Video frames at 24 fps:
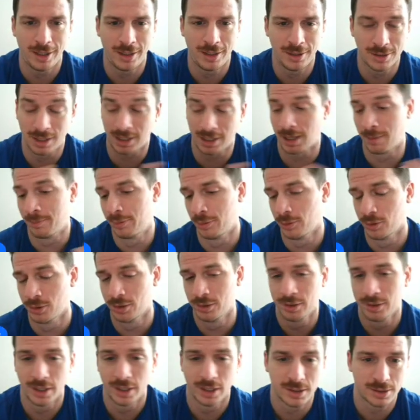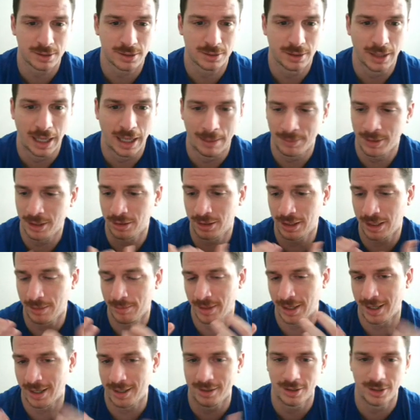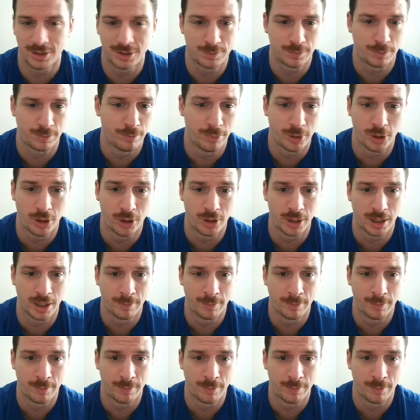he's like, I'm pulling this. I'm going to get behind this ball and